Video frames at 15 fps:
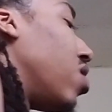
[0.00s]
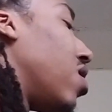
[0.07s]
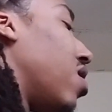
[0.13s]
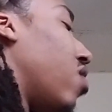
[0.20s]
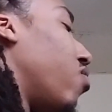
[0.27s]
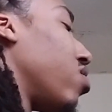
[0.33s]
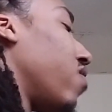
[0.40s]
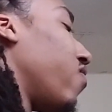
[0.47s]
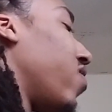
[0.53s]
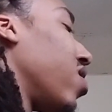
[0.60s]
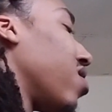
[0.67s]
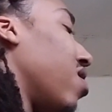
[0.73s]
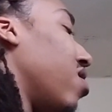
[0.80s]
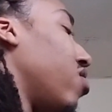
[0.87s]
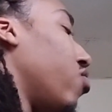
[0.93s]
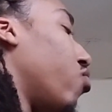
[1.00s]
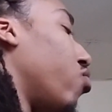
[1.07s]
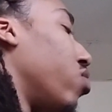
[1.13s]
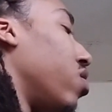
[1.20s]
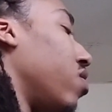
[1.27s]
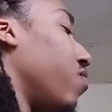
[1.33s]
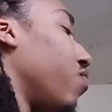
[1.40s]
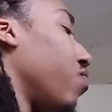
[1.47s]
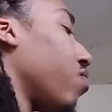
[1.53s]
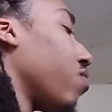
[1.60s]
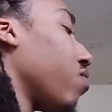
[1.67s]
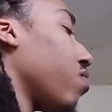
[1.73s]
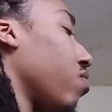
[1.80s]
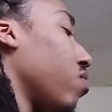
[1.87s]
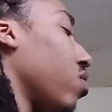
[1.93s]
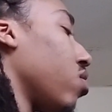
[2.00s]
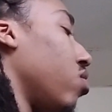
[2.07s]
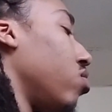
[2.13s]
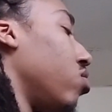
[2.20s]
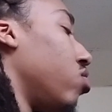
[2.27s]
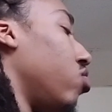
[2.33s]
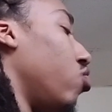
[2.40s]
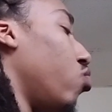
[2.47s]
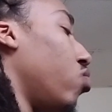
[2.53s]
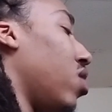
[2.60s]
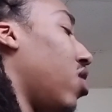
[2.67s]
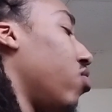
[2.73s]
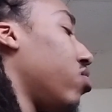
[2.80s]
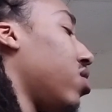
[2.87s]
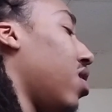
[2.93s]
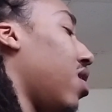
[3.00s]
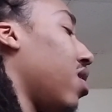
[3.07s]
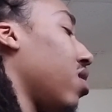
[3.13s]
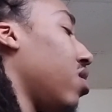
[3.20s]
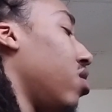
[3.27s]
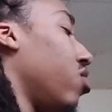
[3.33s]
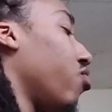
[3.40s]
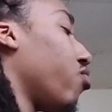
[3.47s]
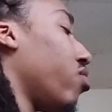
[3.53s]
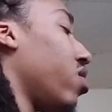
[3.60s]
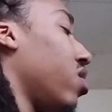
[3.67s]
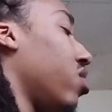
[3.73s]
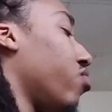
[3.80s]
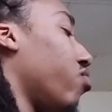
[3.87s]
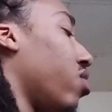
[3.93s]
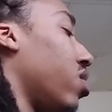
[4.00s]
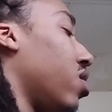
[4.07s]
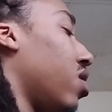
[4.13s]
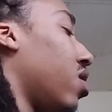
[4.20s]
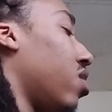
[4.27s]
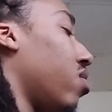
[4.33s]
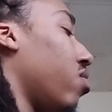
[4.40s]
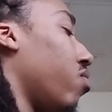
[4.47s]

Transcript: y'all like, what the fuck that noise? The dude outside cut grass right now.